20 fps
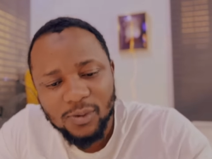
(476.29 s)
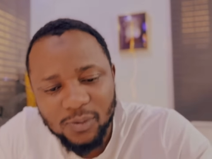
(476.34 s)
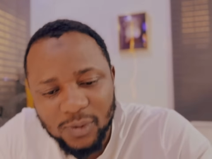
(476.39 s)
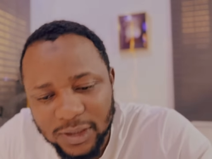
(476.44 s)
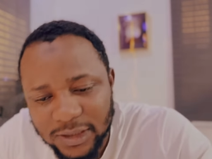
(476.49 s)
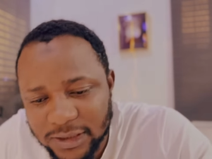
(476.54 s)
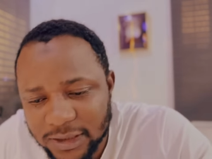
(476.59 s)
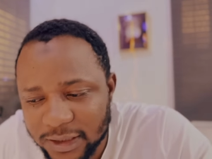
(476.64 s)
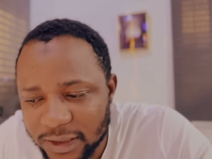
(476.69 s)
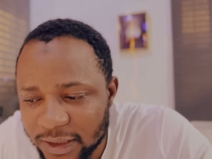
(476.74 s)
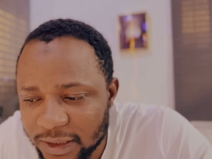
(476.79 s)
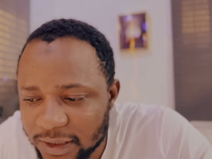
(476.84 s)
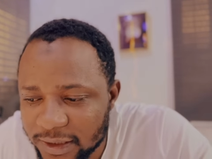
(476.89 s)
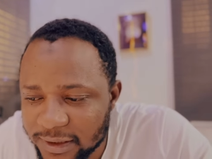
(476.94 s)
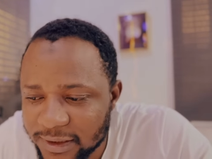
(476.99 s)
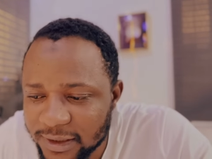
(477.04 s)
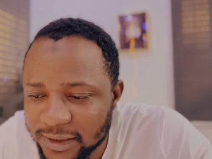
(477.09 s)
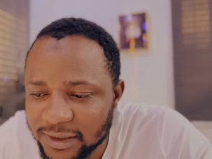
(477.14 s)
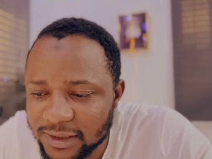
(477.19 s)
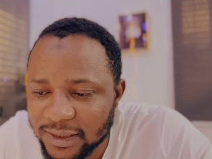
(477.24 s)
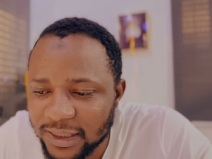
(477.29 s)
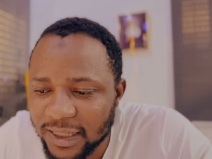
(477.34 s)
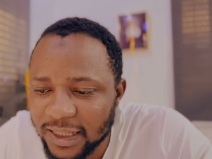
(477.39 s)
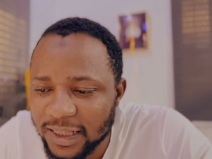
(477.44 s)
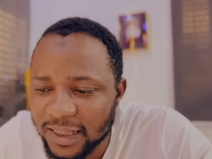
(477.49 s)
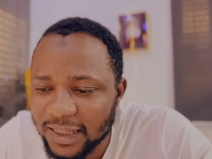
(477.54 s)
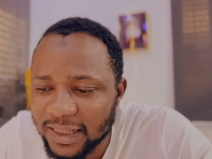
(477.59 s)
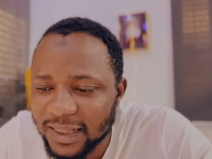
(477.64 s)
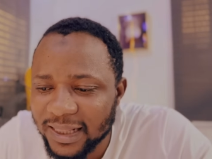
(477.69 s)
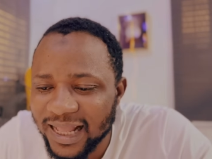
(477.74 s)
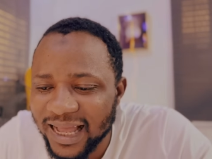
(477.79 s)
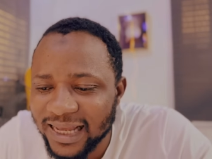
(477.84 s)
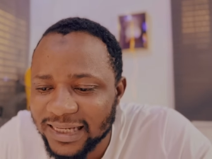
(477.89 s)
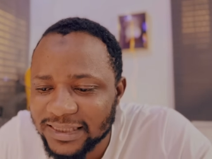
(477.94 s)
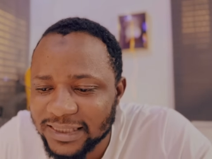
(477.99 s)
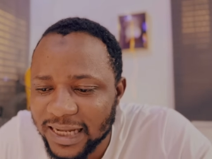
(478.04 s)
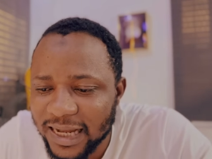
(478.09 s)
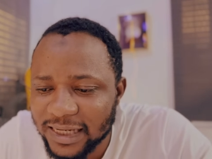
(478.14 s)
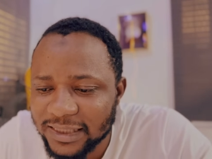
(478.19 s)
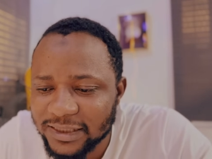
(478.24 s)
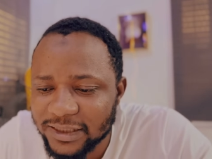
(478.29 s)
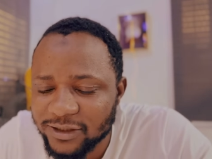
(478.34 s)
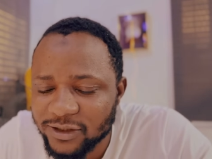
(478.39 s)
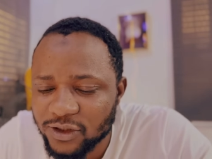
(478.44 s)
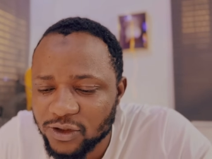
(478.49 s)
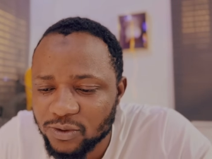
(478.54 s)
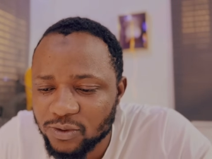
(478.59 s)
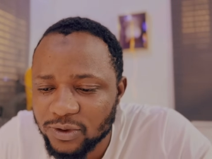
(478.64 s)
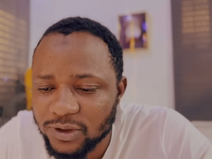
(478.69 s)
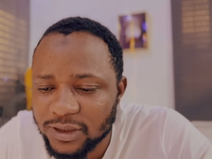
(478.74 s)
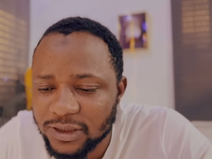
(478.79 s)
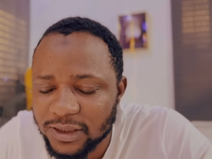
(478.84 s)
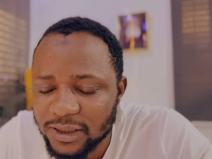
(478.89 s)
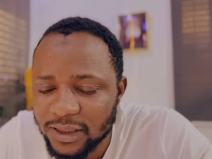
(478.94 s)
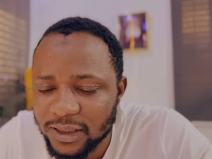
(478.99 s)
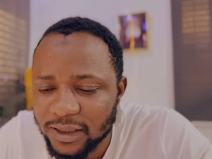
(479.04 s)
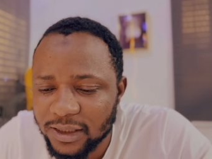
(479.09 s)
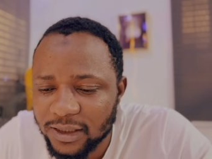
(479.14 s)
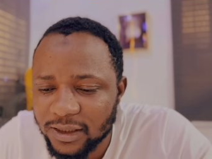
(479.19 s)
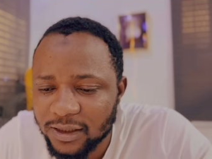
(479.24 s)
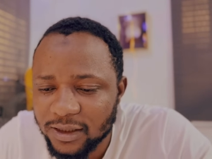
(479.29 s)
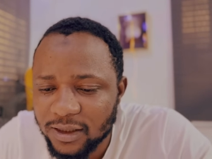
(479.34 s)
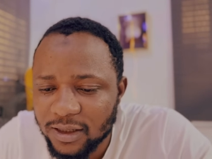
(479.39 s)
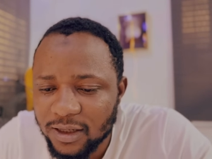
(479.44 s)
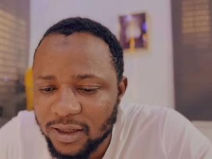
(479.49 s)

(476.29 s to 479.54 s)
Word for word: Wizkid is the last artist you will see